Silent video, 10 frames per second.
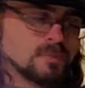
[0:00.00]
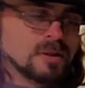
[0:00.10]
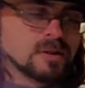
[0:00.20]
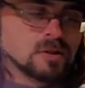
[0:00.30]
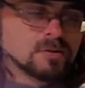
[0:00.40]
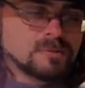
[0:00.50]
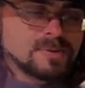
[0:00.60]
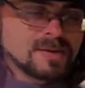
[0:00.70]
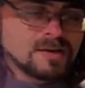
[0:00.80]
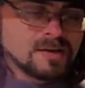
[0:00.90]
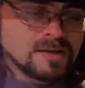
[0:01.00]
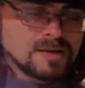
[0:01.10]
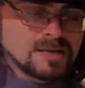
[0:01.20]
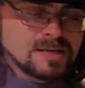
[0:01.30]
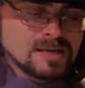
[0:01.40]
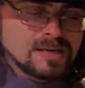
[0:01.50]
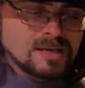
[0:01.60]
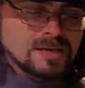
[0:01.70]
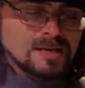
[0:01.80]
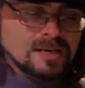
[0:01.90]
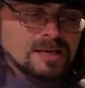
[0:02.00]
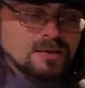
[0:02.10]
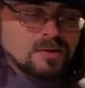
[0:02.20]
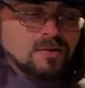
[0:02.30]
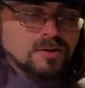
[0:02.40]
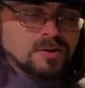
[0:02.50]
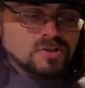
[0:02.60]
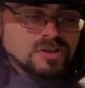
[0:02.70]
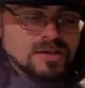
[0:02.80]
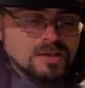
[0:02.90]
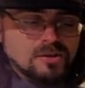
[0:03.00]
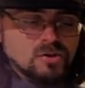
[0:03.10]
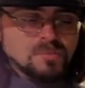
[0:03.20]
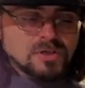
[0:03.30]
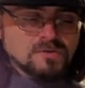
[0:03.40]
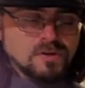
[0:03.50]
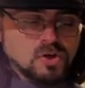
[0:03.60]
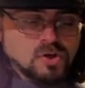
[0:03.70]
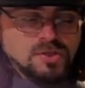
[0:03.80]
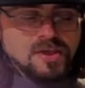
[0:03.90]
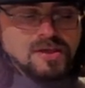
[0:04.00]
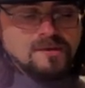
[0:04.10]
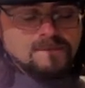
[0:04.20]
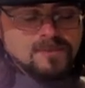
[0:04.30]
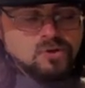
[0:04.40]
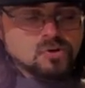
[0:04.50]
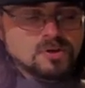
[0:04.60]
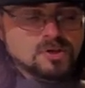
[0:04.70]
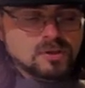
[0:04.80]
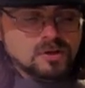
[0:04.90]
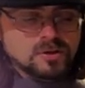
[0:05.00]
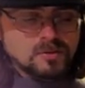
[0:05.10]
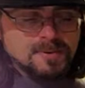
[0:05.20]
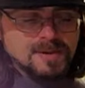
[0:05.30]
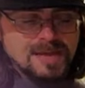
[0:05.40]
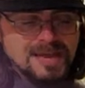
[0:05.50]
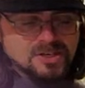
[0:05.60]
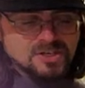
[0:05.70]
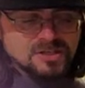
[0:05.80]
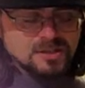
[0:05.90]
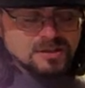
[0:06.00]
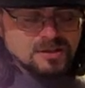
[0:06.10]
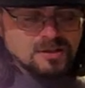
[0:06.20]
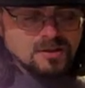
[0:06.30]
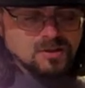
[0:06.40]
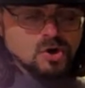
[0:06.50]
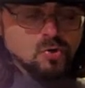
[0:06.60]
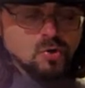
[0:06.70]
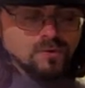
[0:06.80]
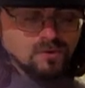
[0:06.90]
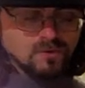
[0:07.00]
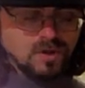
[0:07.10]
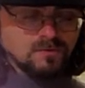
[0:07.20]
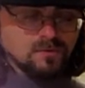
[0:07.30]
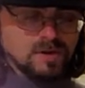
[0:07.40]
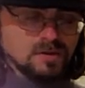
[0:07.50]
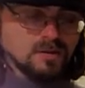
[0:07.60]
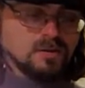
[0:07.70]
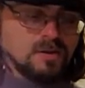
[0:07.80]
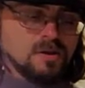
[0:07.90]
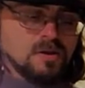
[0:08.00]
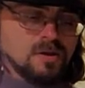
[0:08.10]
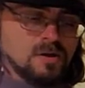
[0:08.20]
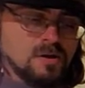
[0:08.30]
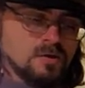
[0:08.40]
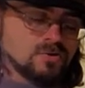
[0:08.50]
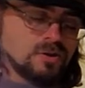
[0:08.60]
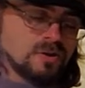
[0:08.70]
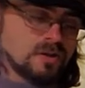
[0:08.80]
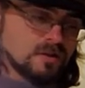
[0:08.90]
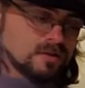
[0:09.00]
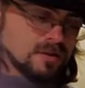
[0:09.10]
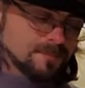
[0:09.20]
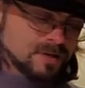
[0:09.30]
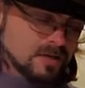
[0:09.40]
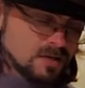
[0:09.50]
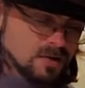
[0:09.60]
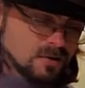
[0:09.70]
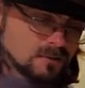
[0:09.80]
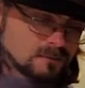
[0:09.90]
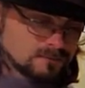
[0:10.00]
my salty pig, there is such a thing as too much of a good thing. Too much salt on pig action is no-go for a lot of reasons. Just dump it in here.